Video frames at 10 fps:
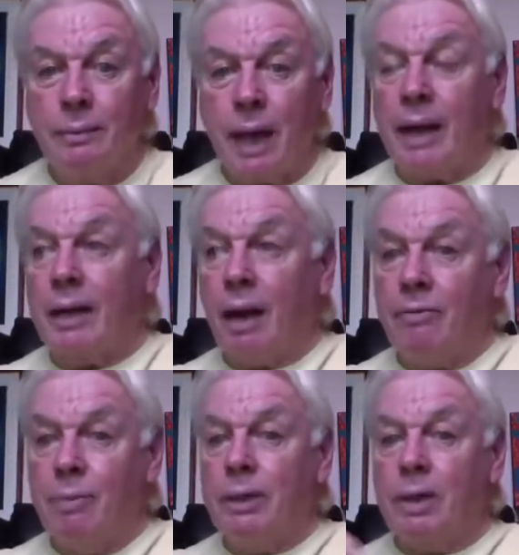And a
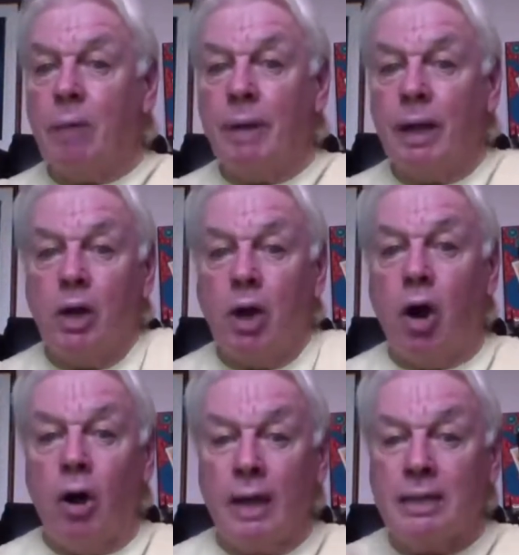government coming
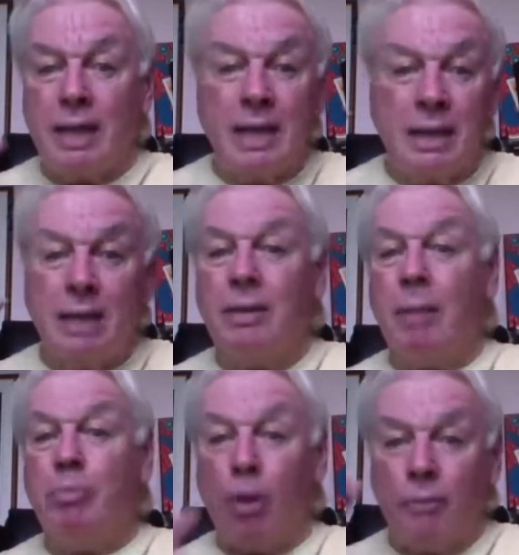along and taking their
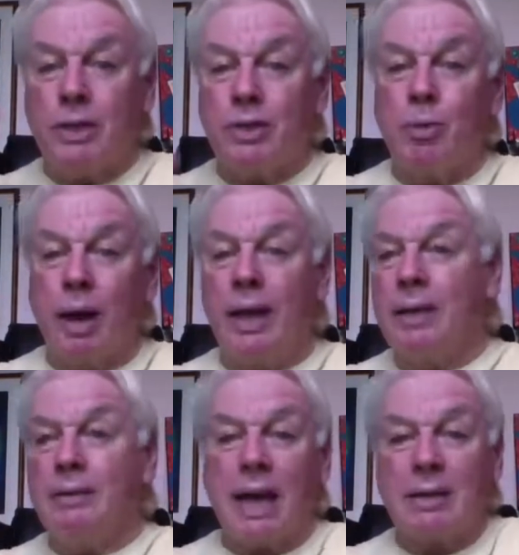profits away
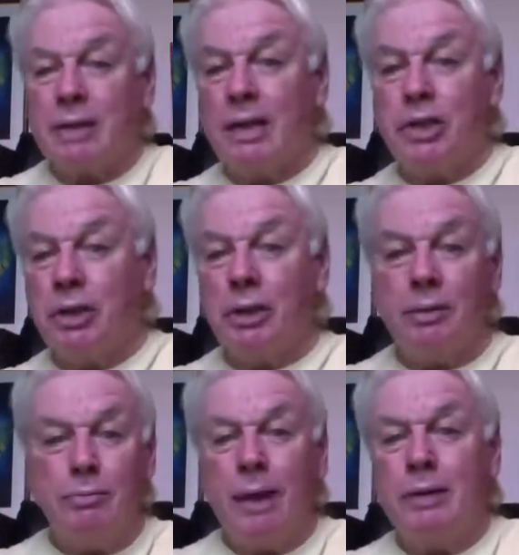in taxation
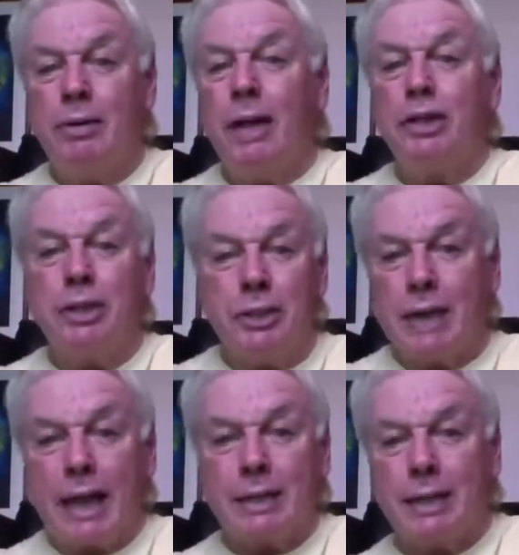and regulation
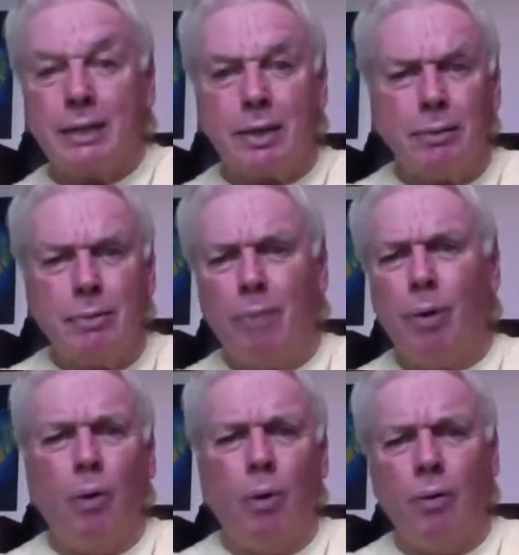taxes and
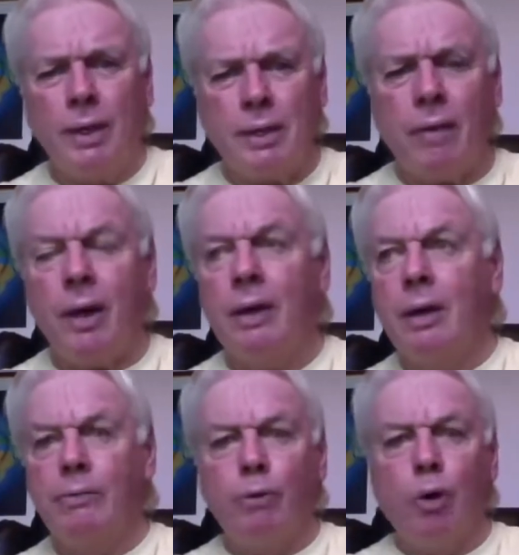all these other
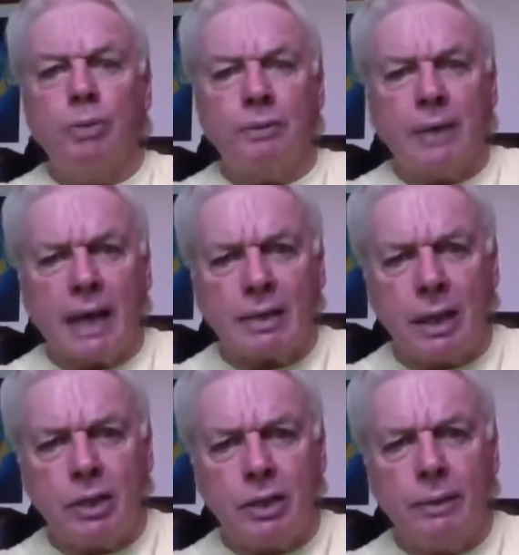forms of
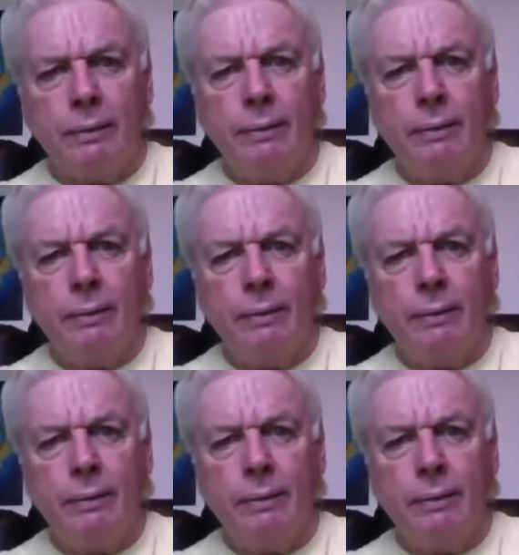taxation